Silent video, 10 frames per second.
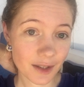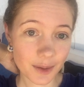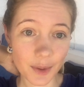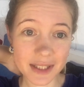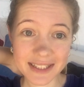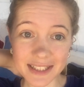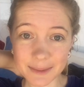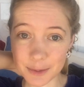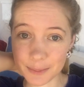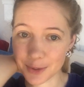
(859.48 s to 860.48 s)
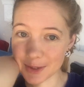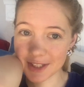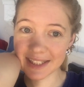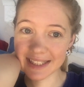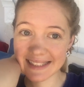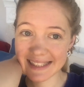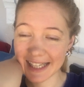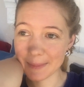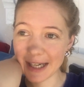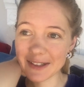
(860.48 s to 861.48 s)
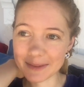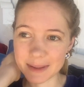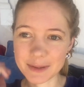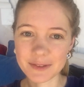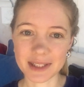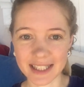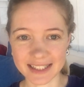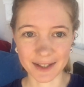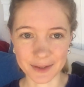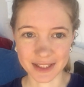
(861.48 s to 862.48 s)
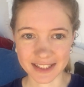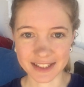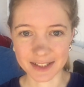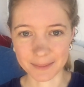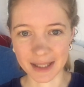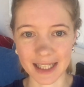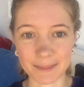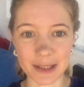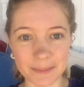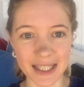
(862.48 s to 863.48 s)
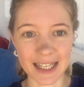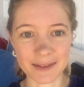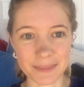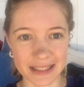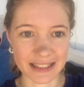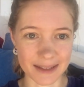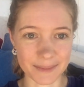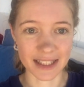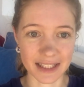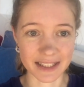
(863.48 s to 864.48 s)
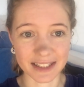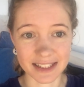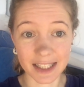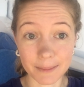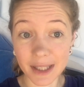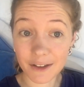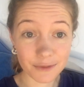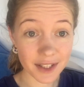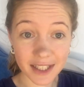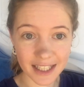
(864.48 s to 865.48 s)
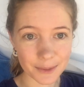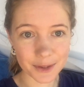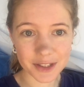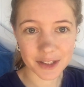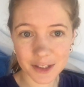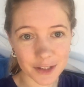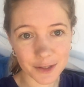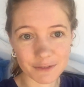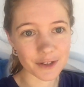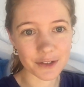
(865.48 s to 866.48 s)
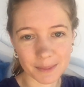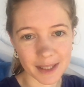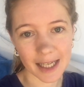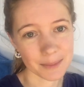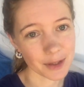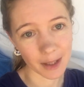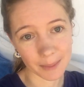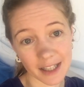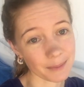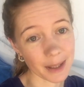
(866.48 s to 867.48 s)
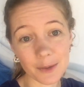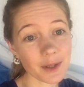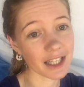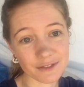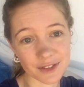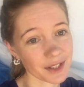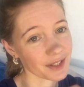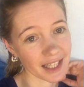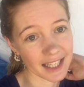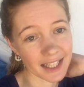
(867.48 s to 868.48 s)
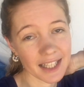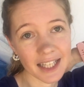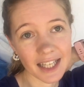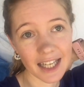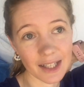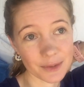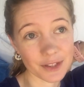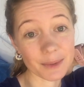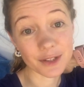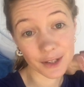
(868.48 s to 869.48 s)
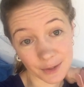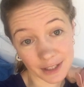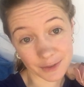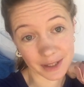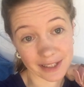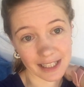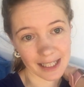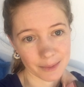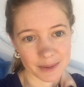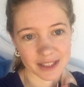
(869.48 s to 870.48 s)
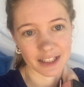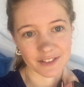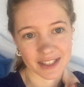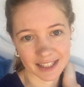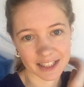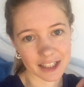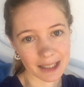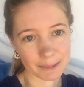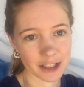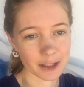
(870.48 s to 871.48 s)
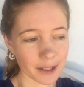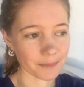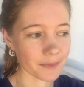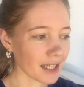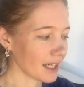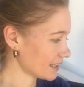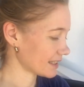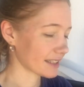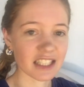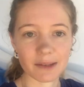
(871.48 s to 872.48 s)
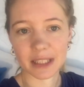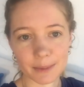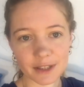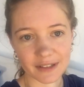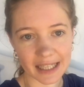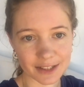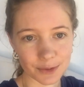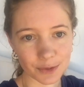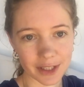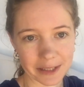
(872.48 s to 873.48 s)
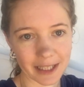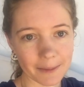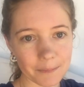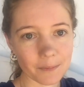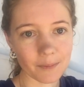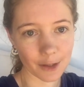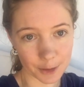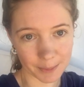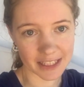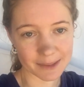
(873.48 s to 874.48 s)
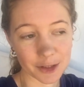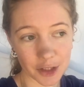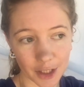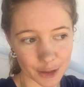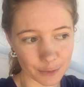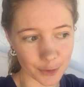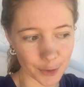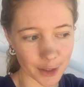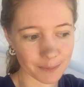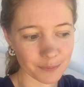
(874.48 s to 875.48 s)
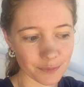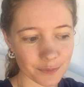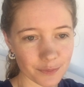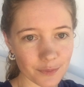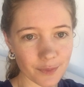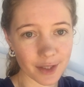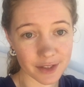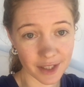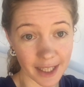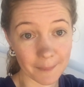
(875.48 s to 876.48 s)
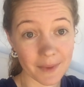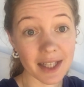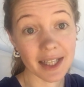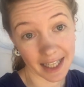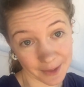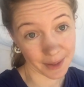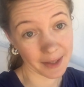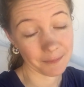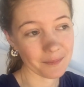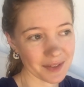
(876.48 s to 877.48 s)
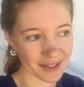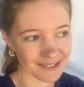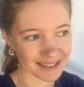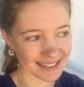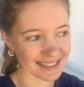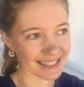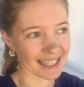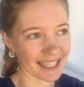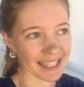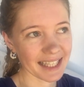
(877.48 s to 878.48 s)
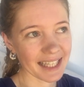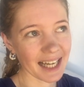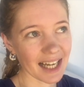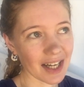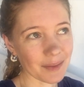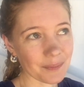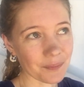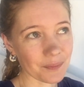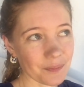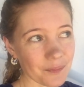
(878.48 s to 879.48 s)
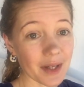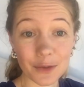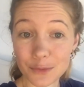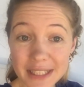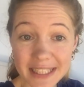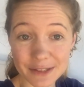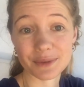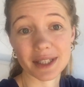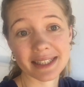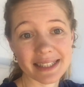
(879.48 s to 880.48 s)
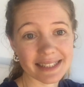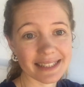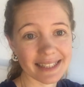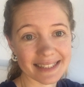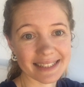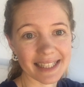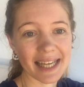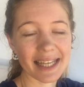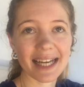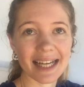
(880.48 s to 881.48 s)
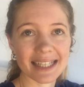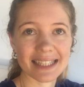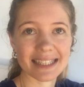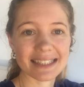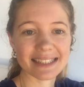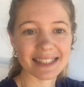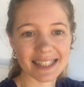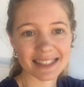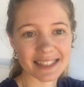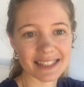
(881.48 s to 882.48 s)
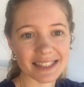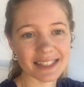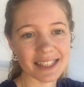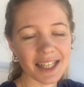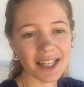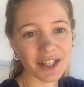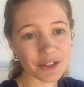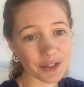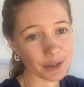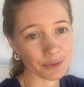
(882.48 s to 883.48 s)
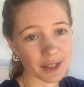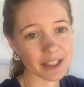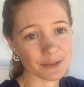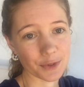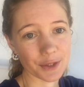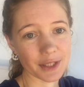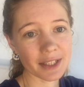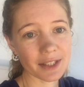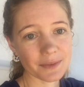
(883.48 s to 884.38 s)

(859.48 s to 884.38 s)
quite disproportionately sad about. It's made me realise how addicted to my laptop I am because I'm suddenly just like, but everything I wanted to do involves my laptop and my whole life is on there. Um, so I'm so grateful that the laptop itself isn't actually damaged, but I think it's going to be a bit of a hassle trying to get a replacement charger for it. So yeah, anyway, that was yesterday. Um, on the reading front, yesterday I started Song of Wraiths and Ruin